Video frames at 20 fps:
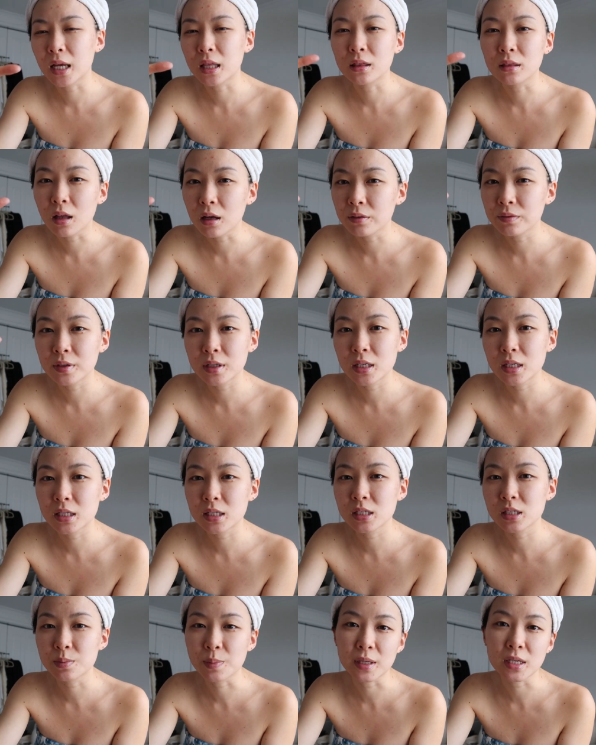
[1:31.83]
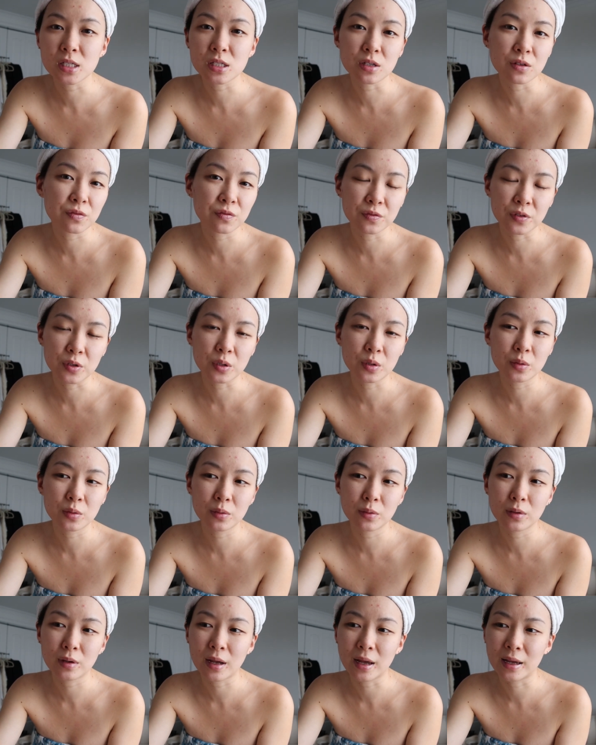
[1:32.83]
and I love eating spicy
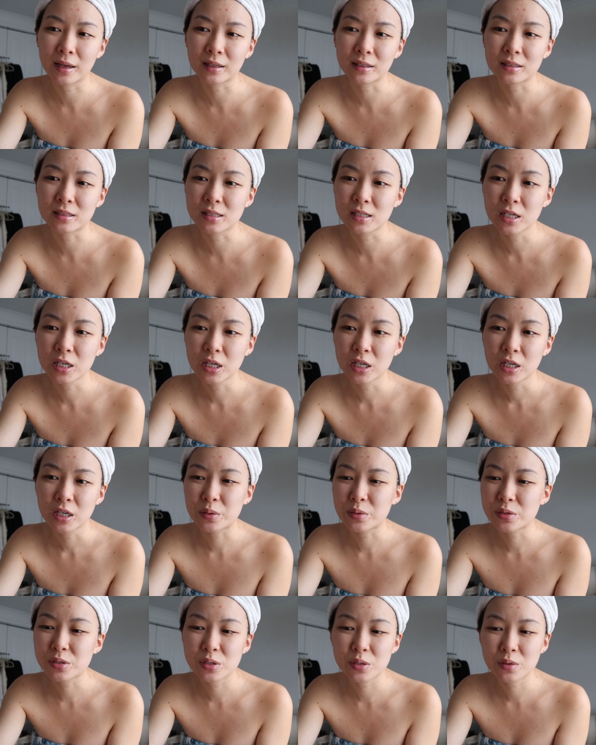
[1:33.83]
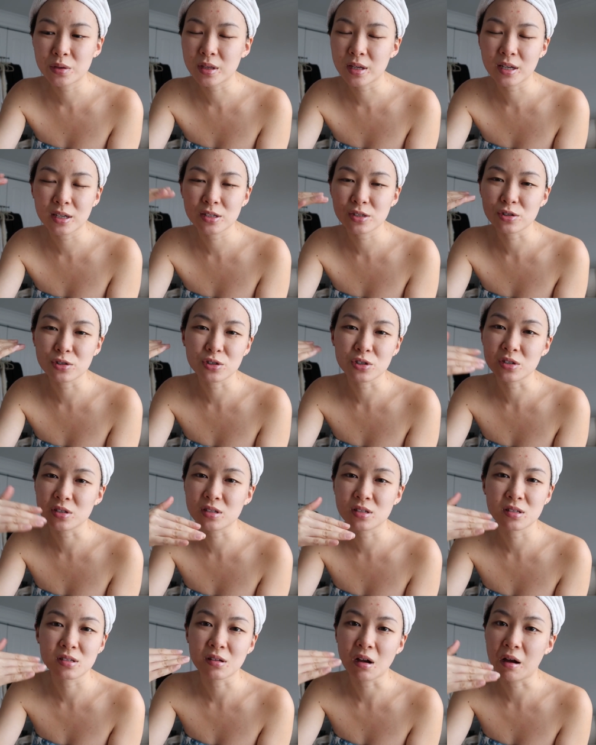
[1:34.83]
food and those two things are
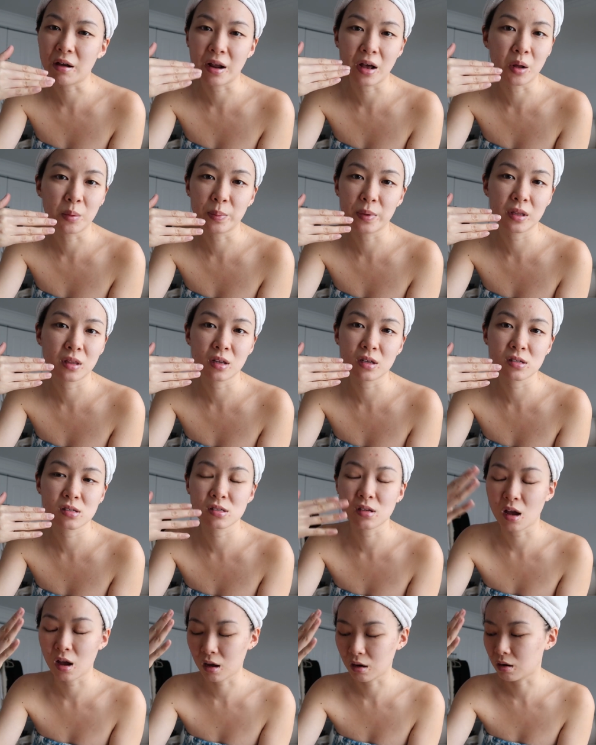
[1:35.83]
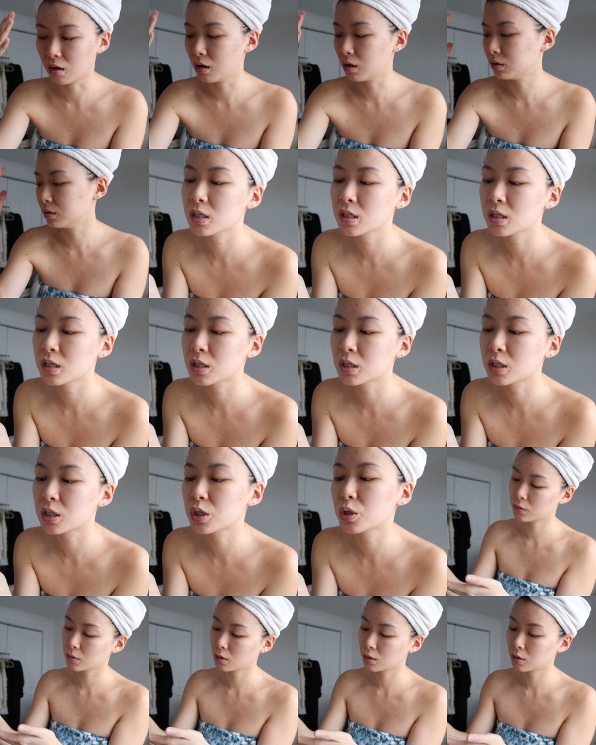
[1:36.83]
just not helping this at all. This this is the
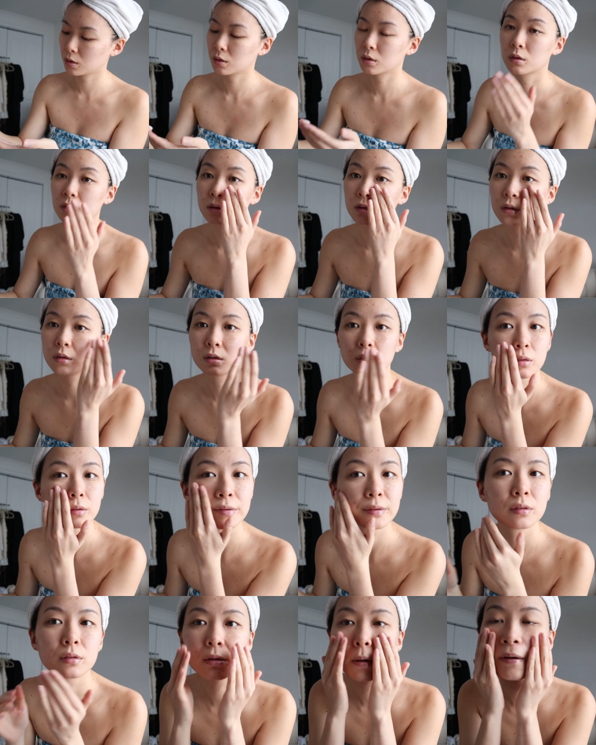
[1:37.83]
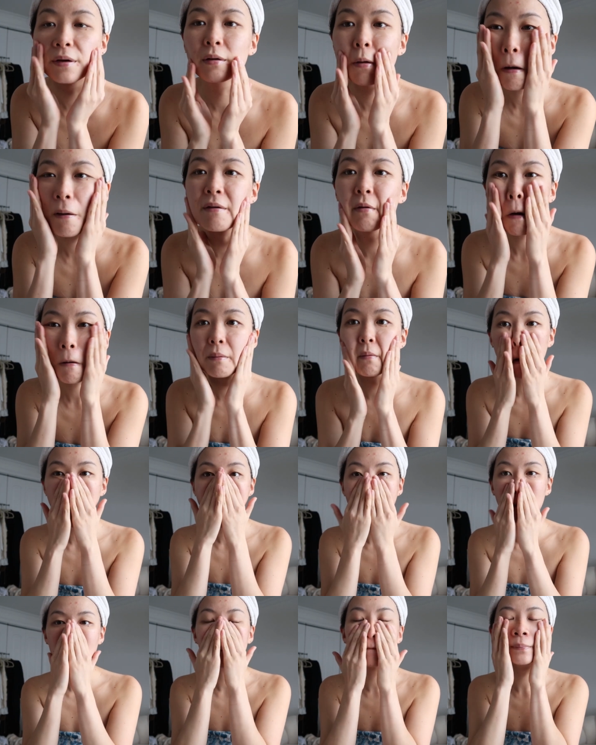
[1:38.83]
Dew Point Moisturizing Gel Cream. I
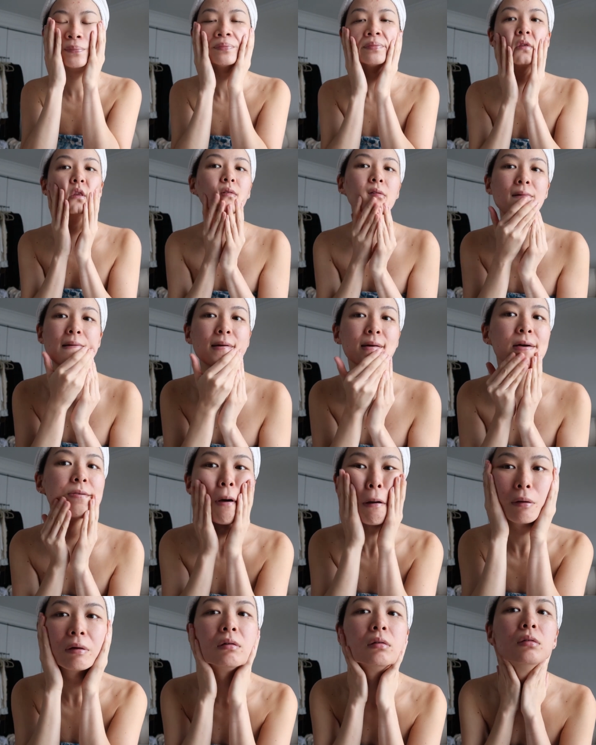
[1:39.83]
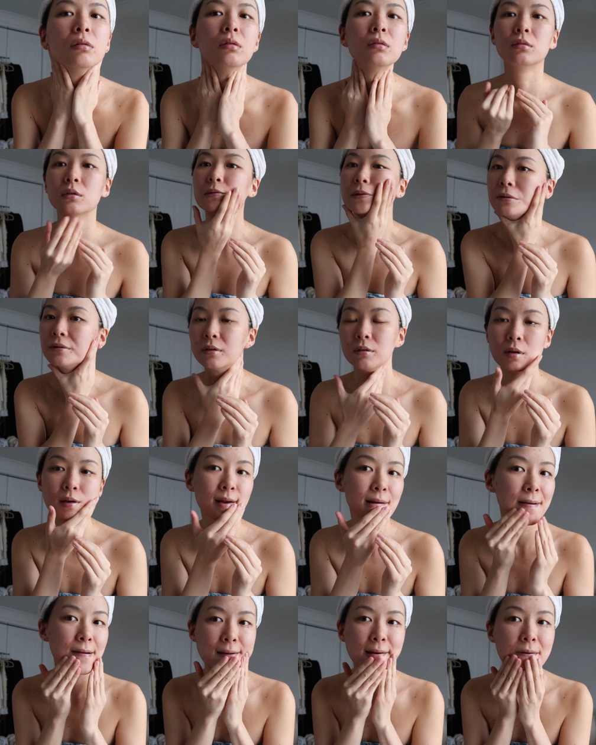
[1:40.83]
love a good gel cream, especially one that's
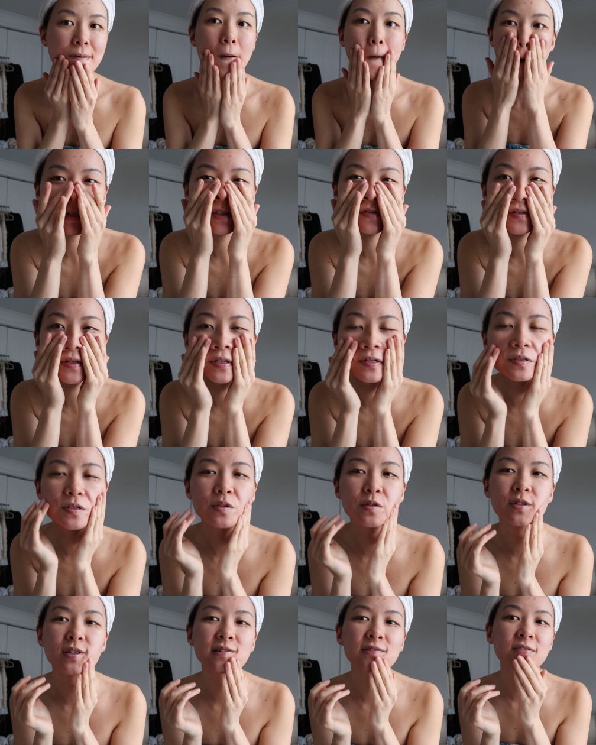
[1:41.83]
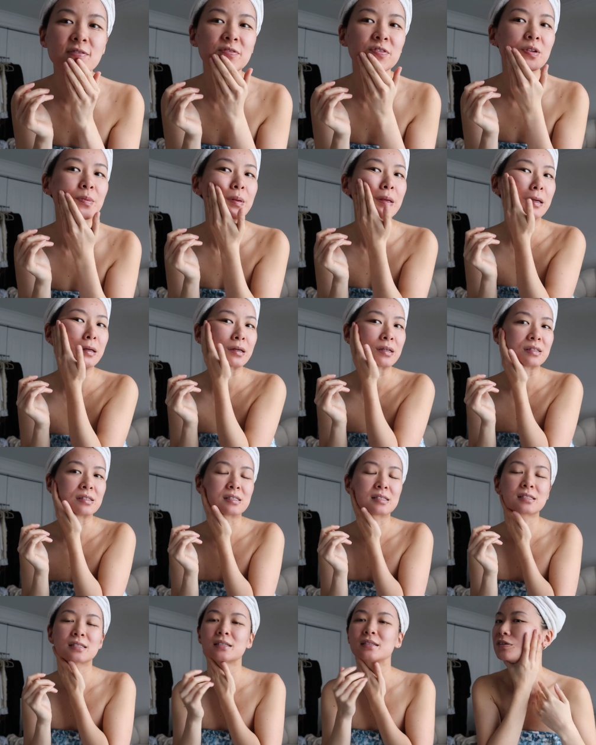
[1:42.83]
affordable. This video is so different for me
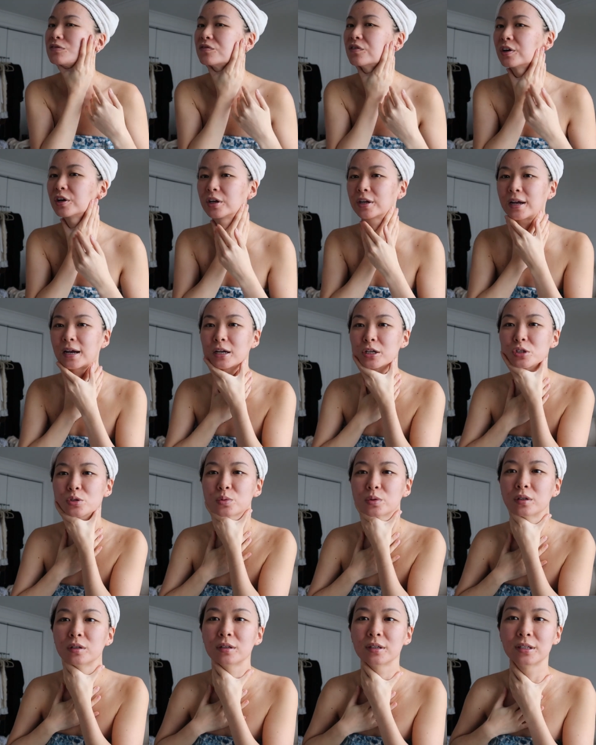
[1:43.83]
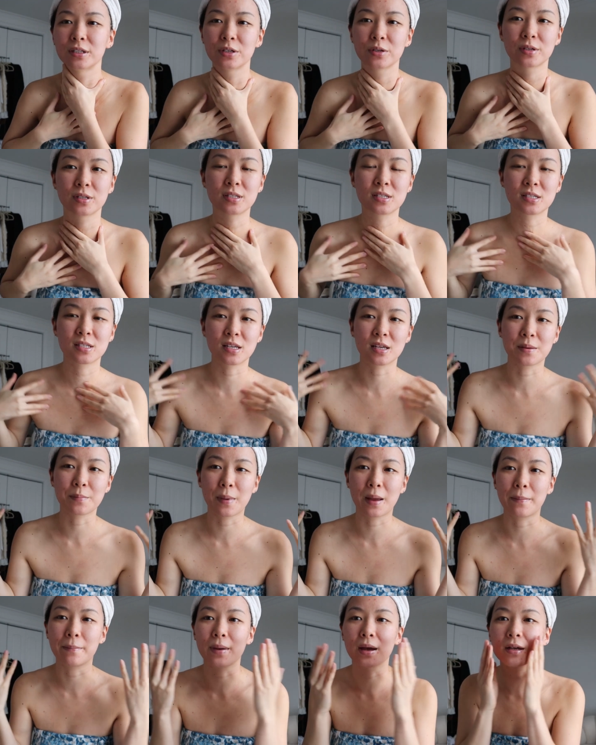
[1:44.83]
because it's very casual and you can see
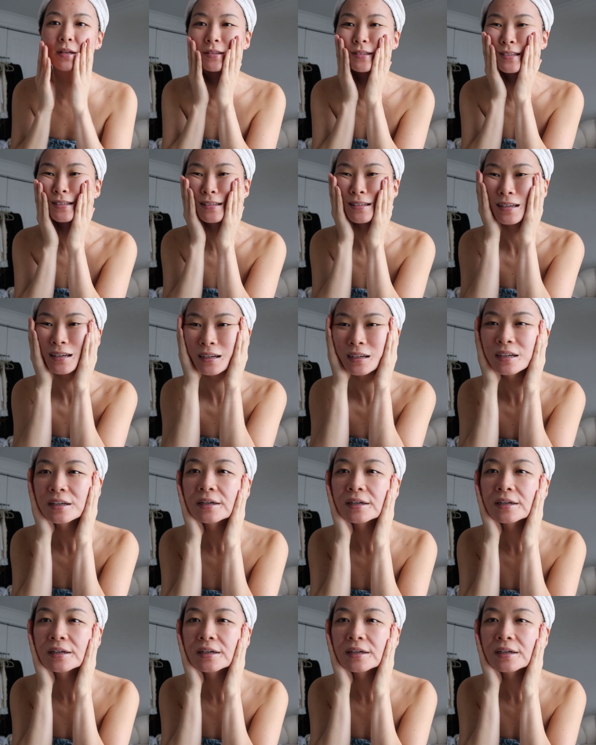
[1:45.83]
my mess